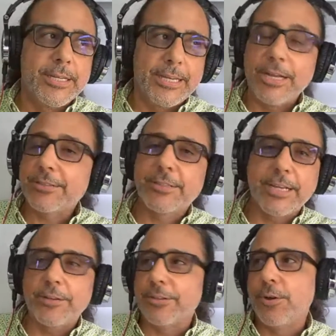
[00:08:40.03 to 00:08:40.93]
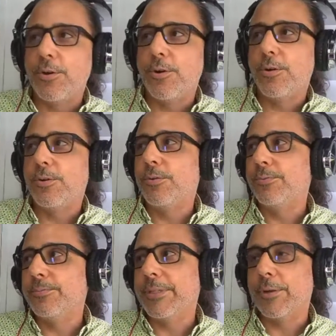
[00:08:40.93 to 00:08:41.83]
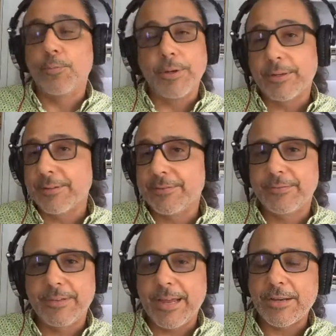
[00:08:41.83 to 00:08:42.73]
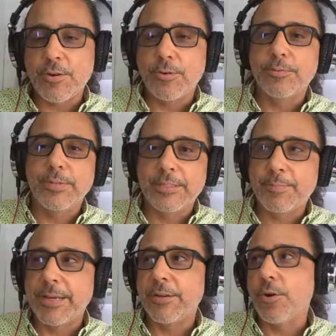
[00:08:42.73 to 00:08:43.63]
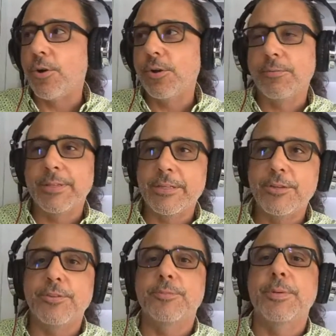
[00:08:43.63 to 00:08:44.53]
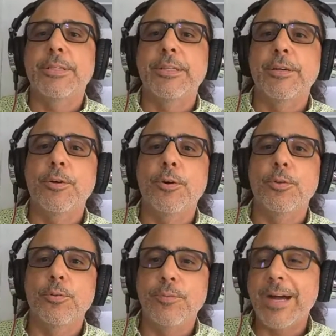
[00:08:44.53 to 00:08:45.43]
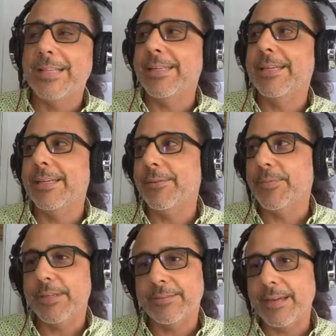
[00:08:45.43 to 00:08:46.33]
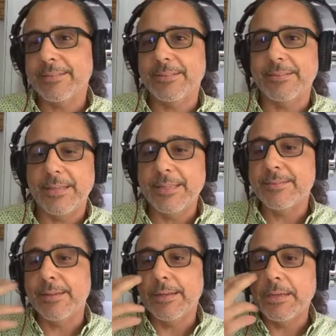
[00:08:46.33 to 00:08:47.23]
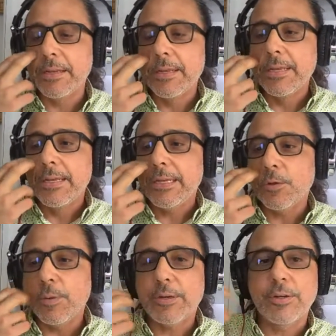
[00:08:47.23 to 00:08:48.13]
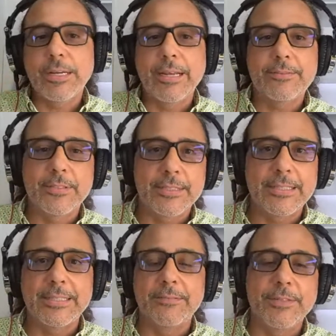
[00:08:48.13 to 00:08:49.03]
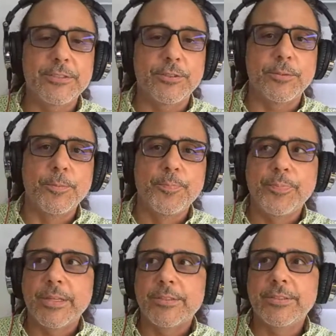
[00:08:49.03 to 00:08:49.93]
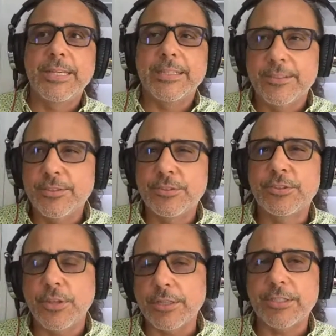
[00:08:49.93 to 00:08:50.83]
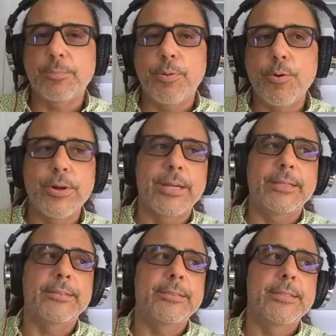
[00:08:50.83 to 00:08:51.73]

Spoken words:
and not to get on the whole, what, because I know it's been all over the news, but the whole Uvalde, Texas incident, what could have led to this individual to get to such a point